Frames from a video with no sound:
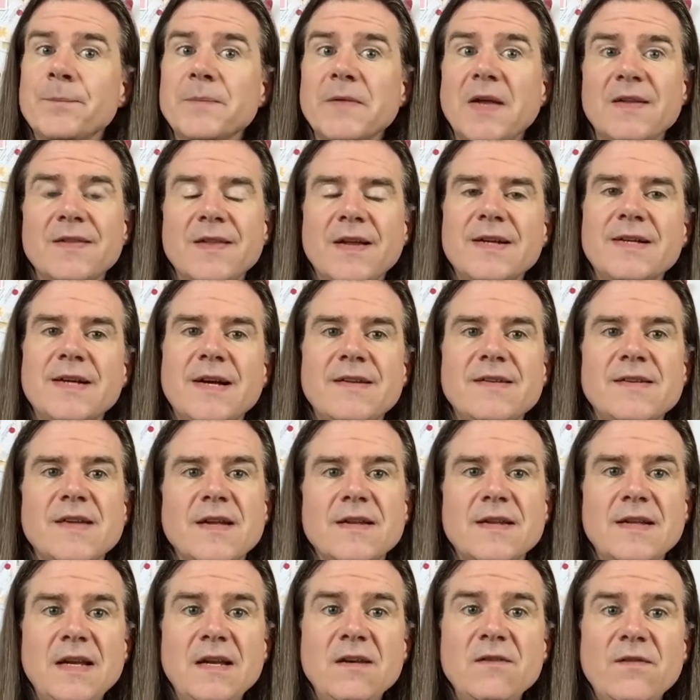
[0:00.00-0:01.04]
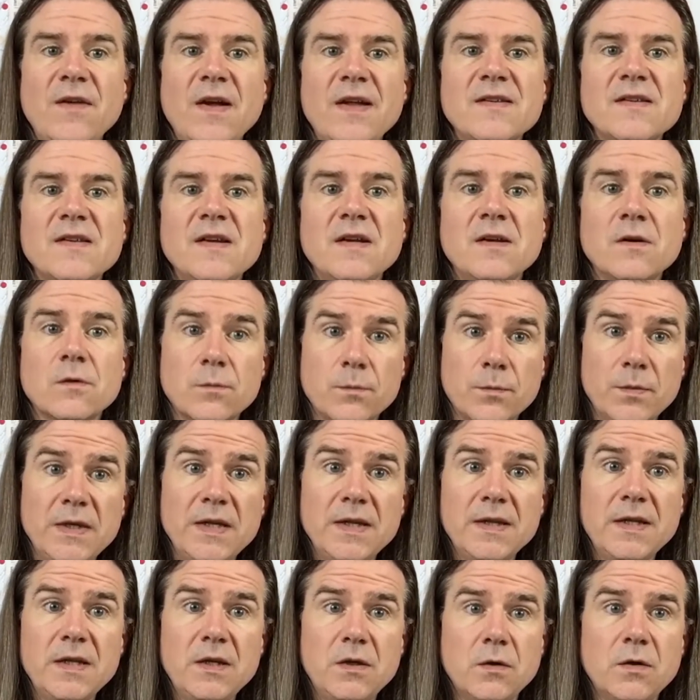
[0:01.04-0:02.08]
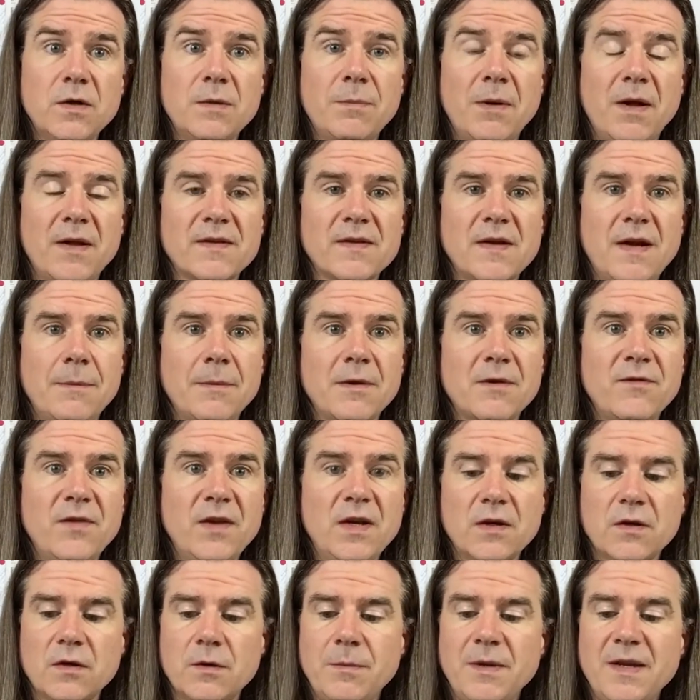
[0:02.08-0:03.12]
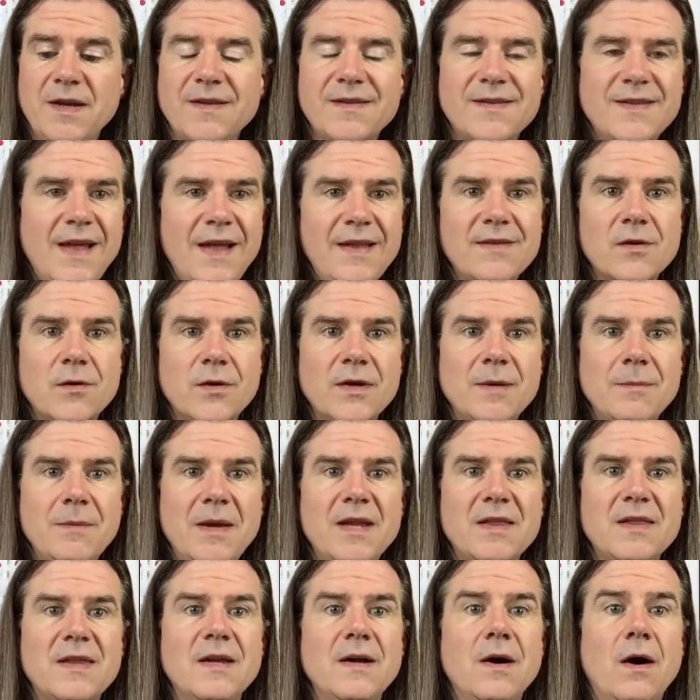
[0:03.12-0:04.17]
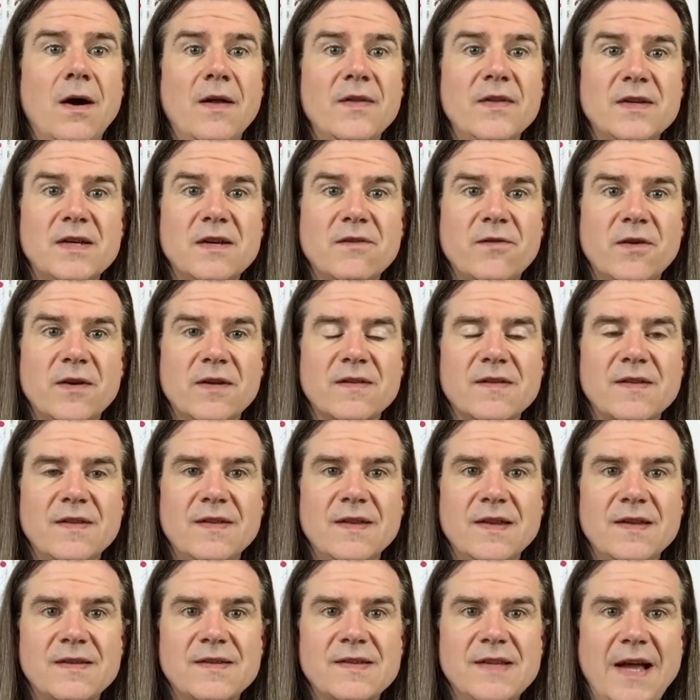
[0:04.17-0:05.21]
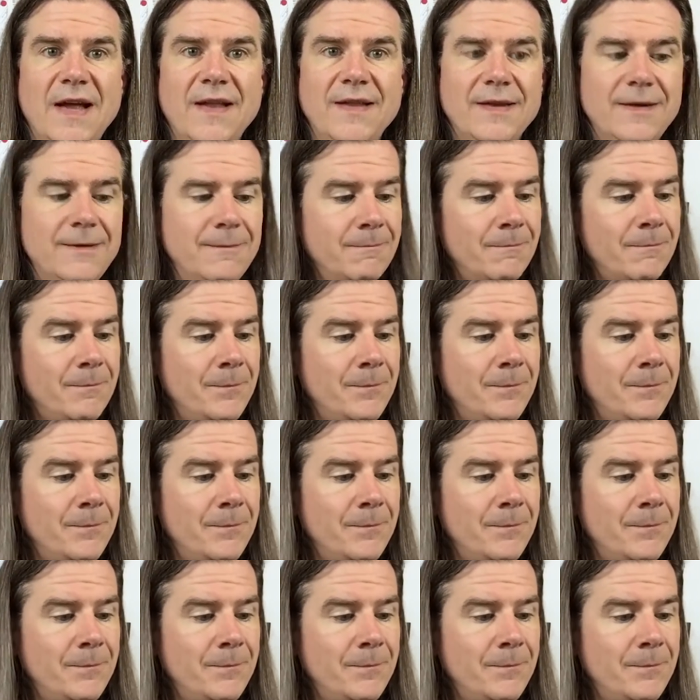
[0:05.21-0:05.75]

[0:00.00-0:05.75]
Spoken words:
and like I said, invest in a really good balsamic vinegar, because that's going to make all the difference in this salad.